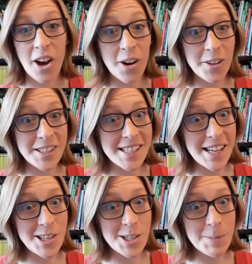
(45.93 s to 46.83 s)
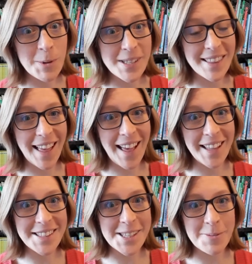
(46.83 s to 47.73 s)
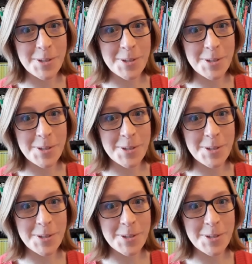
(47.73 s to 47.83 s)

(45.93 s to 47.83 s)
Are the teachers putting their hands up